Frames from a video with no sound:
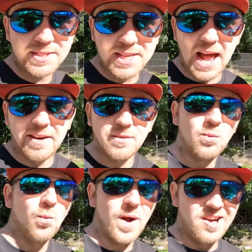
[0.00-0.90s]
does it have?
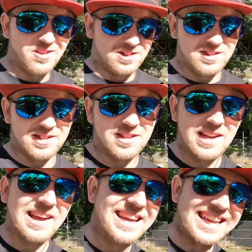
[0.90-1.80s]
Well,
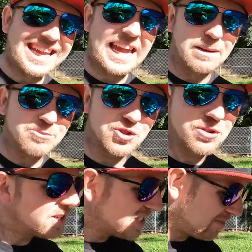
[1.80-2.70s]

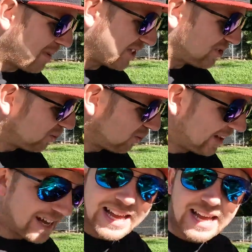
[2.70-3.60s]
Gumtree special
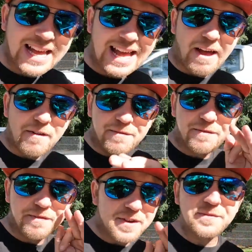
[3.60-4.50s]

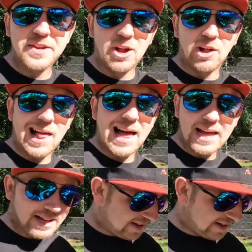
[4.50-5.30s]
$50